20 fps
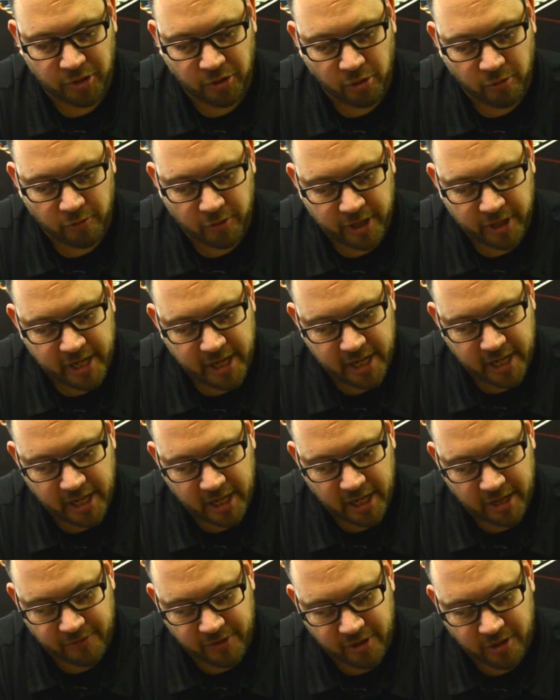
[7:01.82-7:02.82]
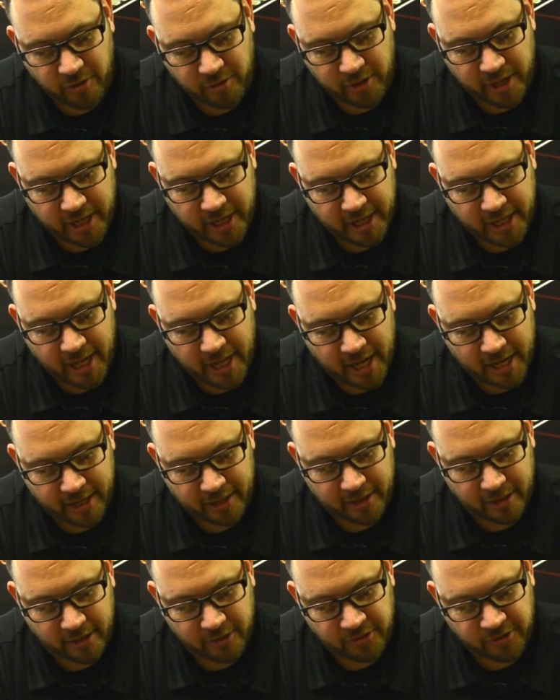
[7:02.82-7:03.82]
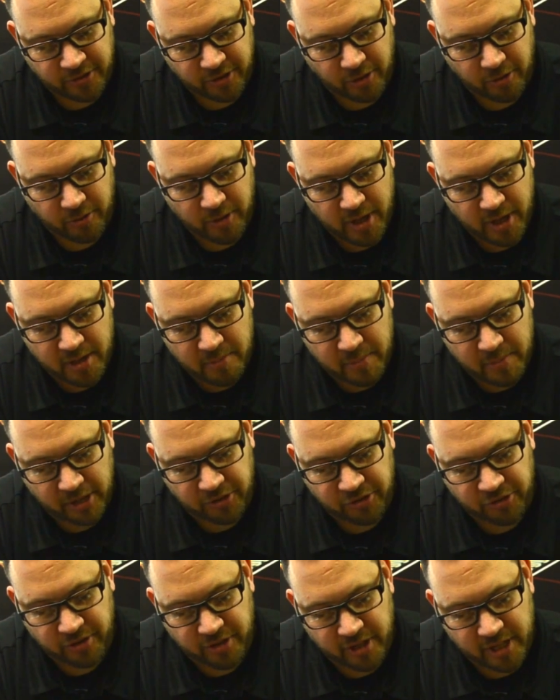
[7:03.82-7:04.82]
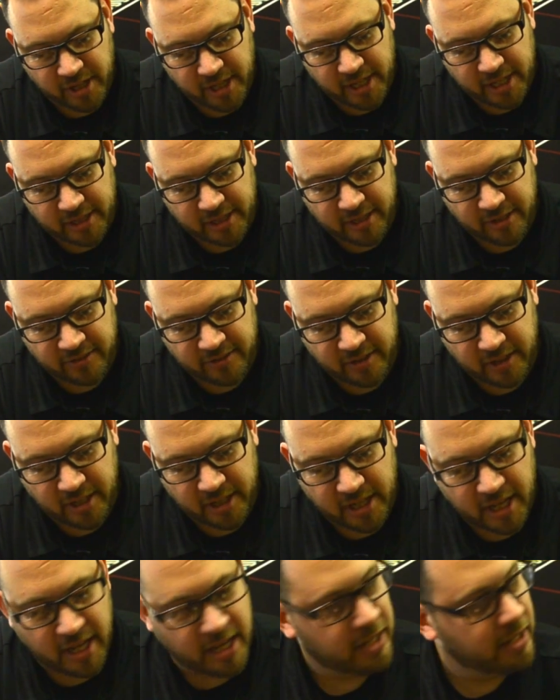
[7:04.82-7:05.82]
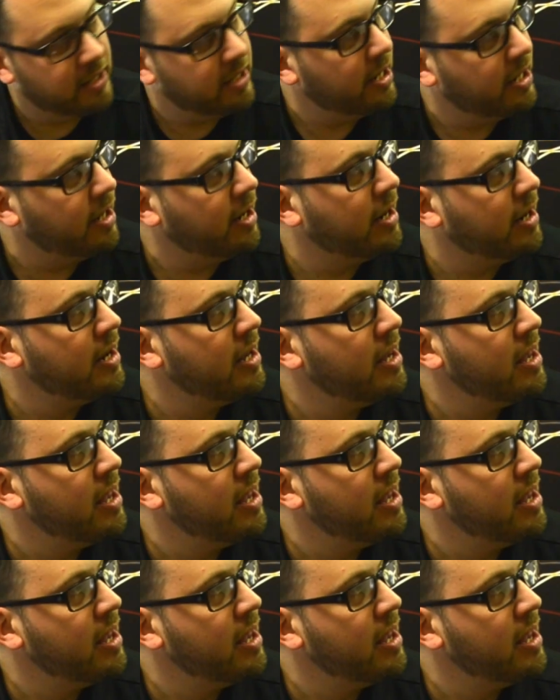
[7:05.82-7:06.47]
overheating if you don't get it out of there. So make sure you get this in and out of there,